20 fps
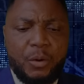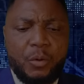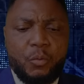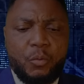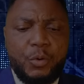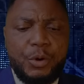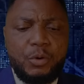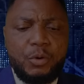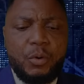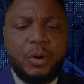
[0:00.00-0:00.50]

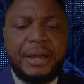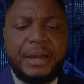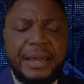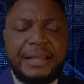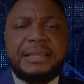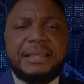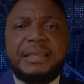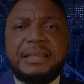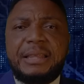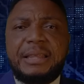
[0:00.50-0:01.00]
we look
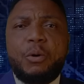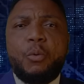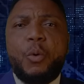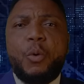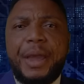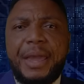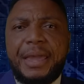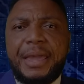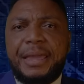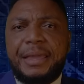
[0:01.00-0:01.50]
at the
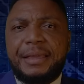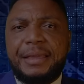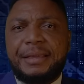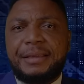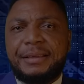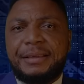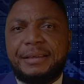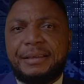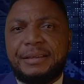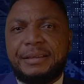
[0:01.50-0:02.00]
way
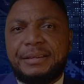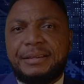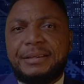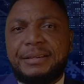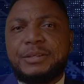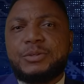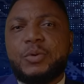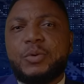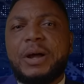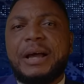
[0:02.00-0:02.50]

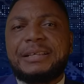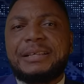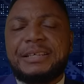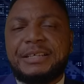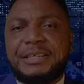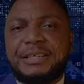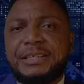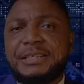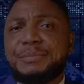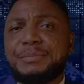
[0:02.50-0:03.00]
this
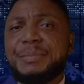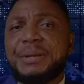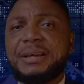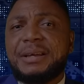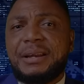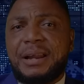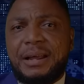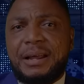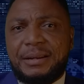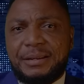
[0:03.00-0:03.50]
organization is
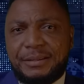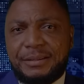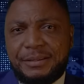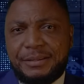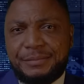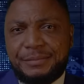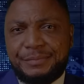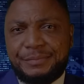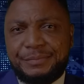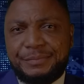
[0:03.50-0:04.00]
being run.
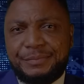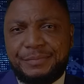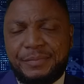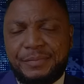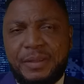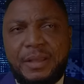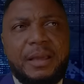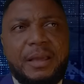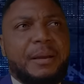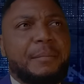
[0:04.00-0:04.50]

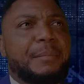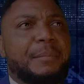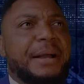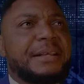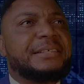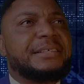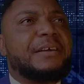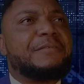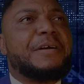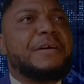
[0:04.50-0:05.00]

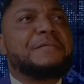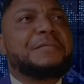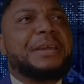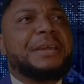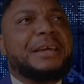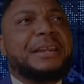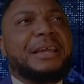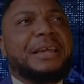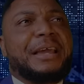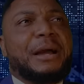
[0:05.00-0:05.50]
Myself, I've
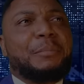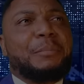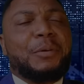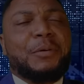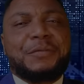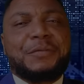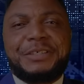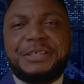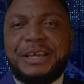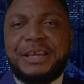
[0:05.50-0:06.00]
got a
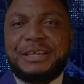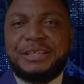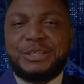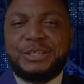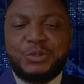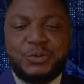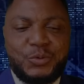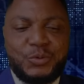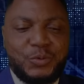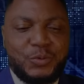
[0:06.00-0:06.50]
couple of
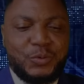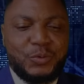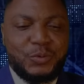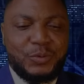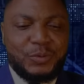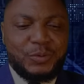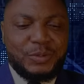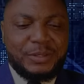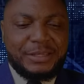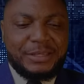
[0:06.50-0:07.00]
chance
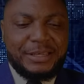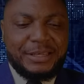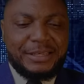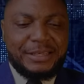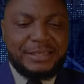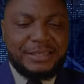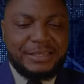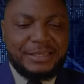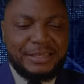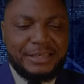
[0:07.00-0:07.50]
to
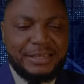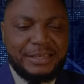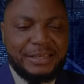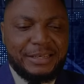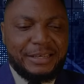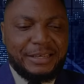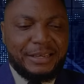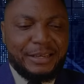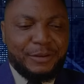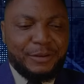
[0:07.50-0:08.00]
sit
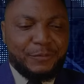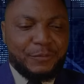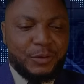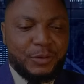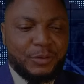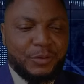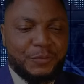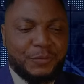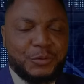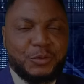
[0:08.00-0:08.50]
in
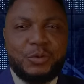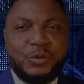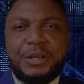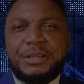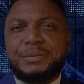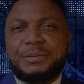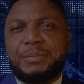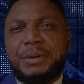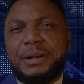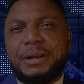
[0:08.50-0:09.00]
front of
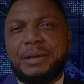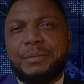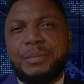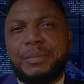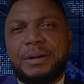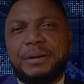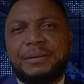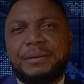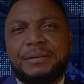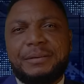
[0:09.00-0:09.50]
Julius
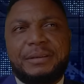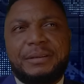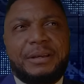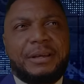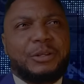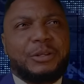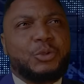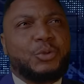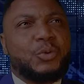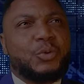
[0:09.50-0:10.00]
Malema
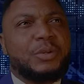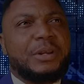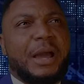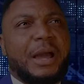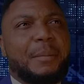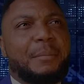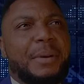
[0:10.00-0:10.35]
through their